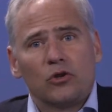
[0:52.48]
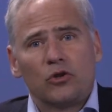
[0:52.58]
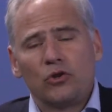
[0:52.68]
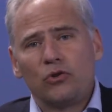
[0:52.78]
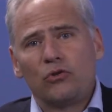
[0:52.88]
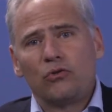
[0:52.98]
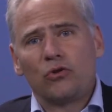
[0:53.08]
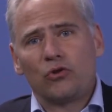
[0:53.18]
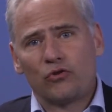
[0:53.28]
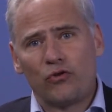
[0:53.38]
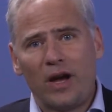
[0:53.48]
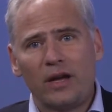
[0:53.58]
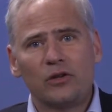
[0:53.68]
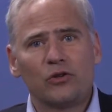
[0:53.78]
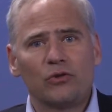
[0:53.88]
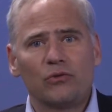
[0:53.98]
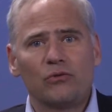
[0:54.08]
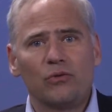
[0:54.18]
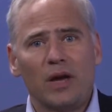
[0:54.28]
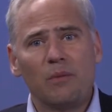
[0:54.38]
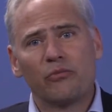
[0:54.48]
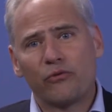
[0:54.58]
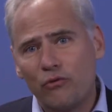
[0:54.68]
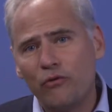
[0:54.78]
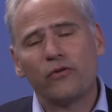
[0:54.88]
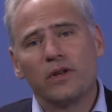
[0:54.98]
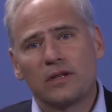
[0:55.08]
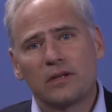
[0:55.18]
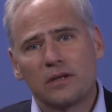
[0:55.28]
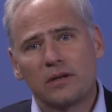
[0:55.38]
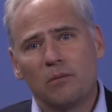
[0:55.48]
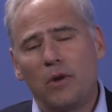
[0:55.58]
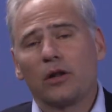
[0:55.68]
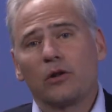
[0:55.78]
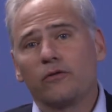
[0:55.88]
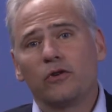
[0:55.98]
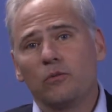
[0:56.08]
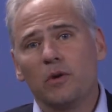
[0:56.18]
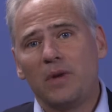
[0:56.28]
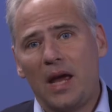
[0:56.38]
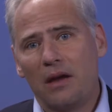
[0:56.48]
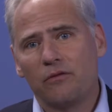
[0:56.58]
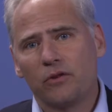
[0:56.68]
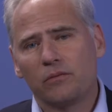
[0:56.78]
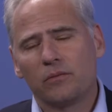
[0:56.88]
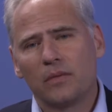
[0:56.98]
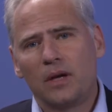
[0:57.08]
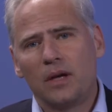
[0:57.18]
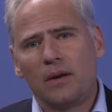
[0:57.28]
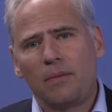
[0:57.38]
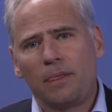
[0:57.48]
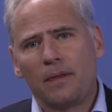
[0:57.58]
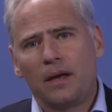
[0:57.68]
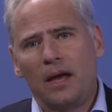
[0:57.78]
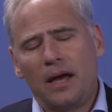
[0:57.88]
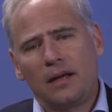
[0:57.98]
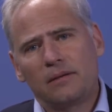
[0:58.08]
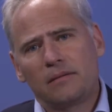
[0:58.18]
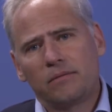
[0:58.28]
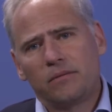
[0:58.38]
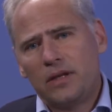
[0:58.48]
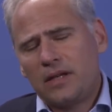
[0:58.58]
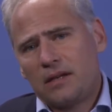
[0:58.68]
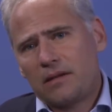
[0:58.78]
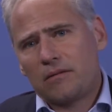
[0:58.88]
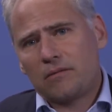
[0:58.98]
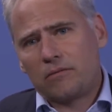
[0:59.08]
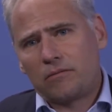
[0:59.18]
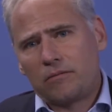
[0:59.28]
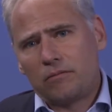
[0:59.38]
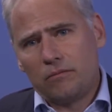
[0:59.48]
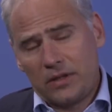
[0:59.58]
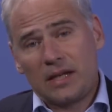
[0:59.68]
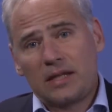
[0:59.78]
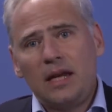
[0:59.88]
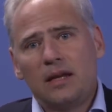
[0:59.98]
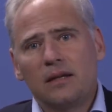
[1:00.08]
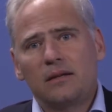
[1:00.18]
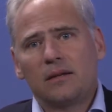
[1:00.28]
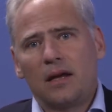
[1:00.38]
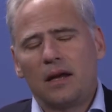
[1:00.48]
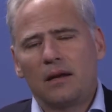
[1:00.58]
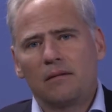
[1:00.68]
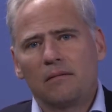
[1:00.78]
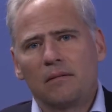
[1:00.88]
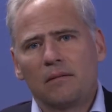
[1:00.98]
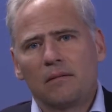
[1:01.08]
to try to improve this model of human behavior. And this has succeeded in